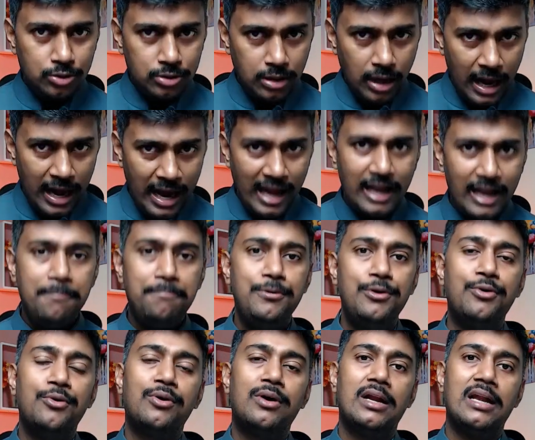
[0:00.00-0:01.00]
help
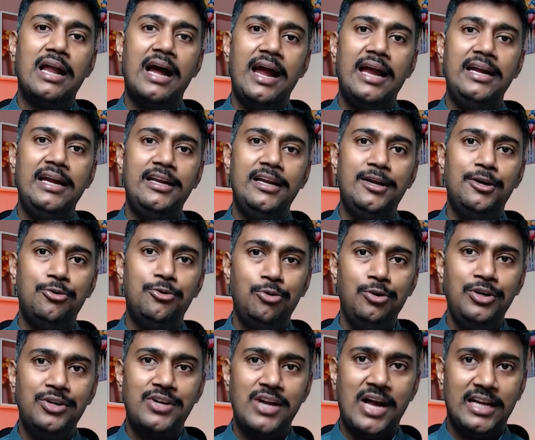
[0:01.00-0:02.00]
your client in doing
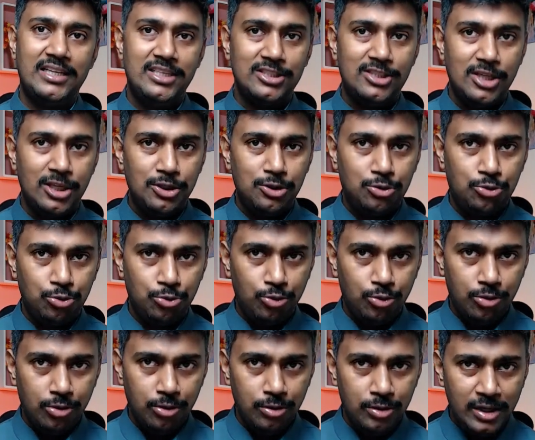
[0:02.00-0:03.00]
transaction
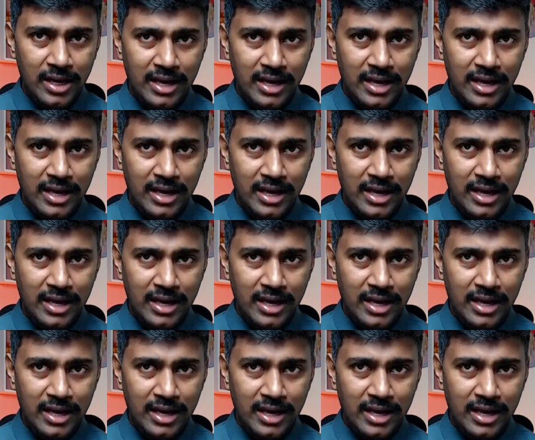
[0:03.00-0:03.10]
through